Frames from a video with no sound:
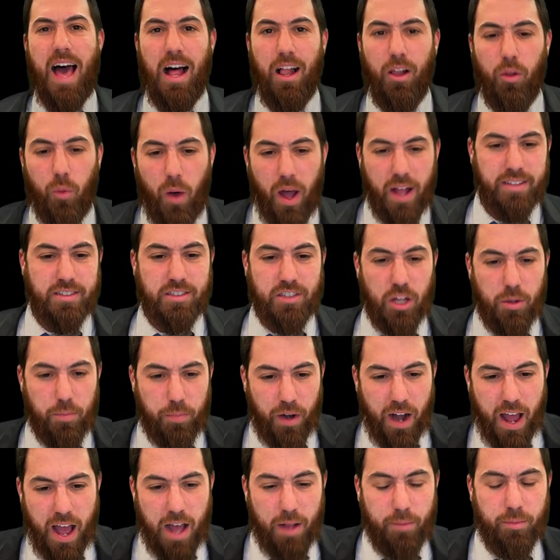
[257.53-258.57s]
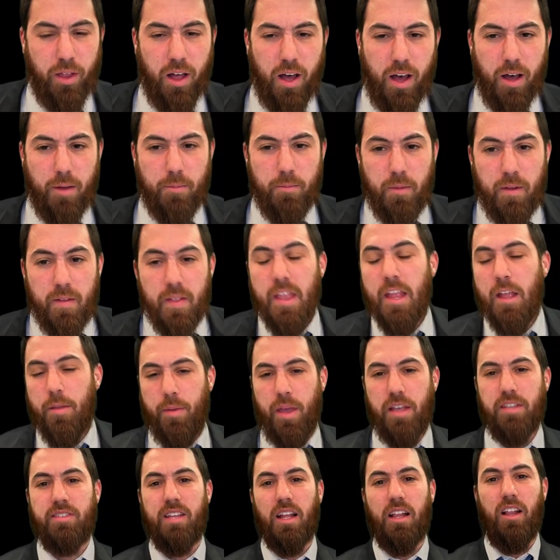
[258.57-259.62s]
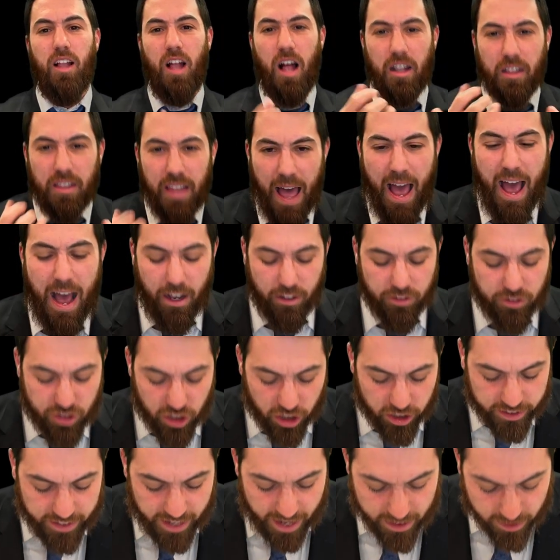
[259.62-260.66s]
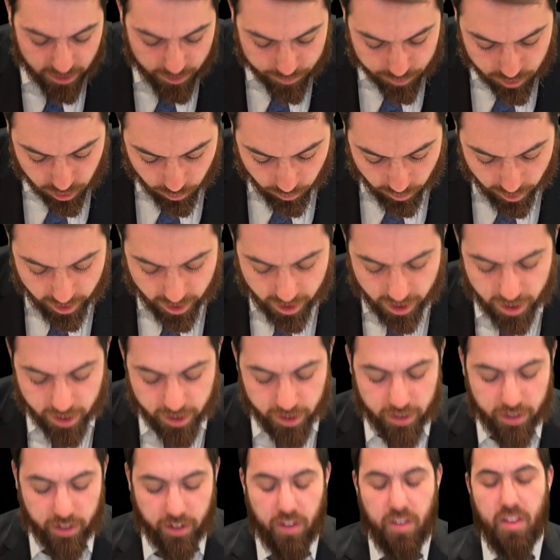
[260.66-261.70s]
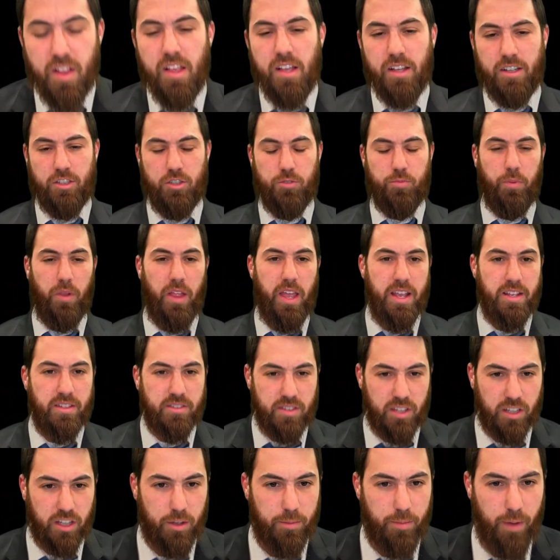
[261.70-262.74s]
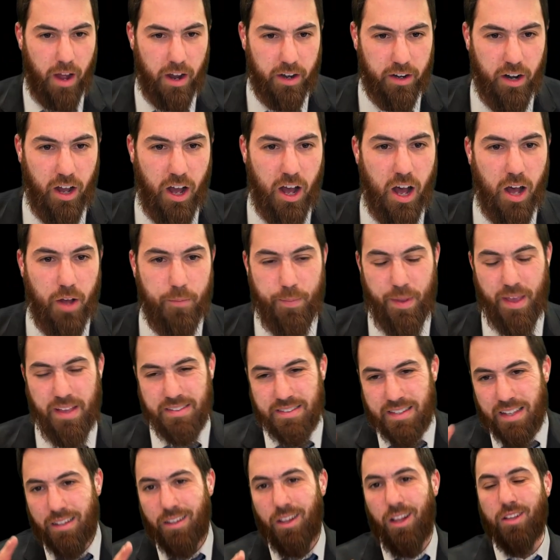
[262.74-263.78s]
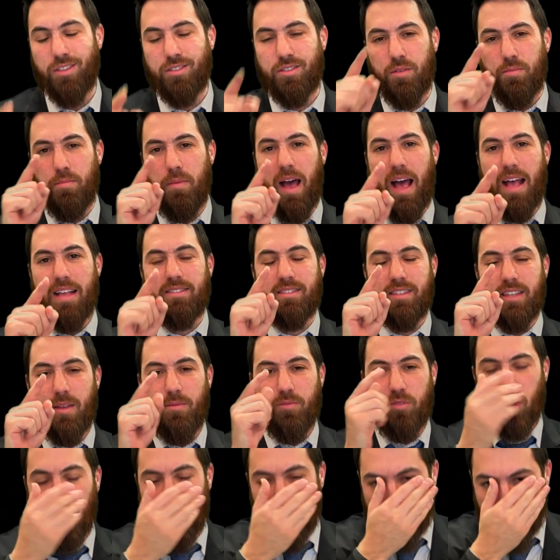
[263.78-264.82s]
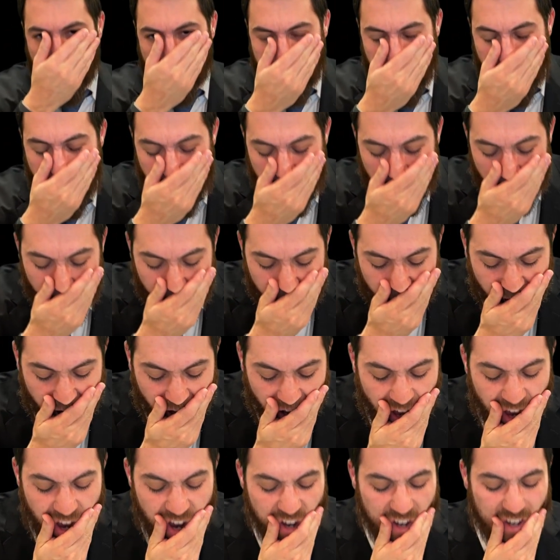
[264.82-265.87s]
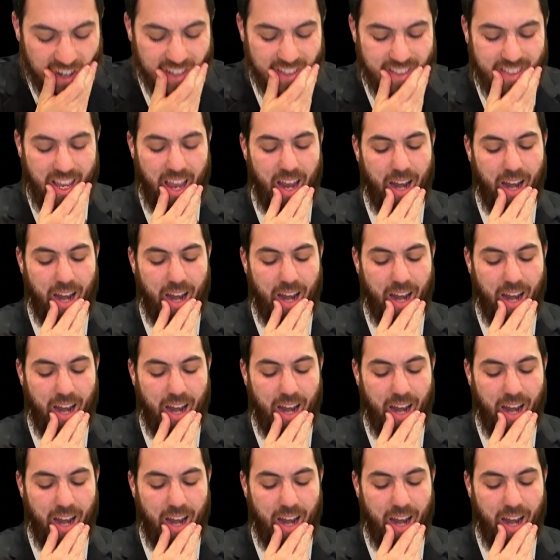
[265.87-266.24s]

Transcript: what's the problem? Beis allows your kalim to work. Explains the Gemara, Beis Hillel's a maskim to a gezerah. If